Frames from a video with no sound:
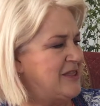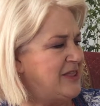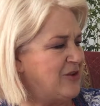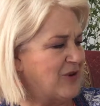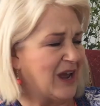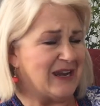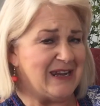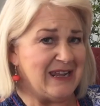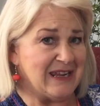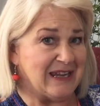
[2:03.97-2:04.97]
There are
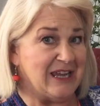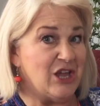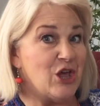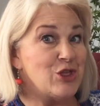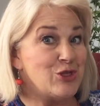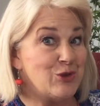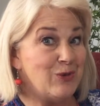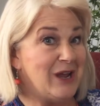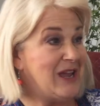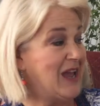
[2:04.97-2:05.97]
nearly
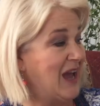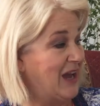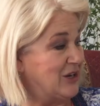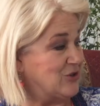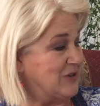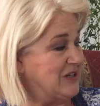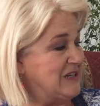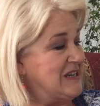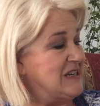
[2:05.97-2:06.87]
300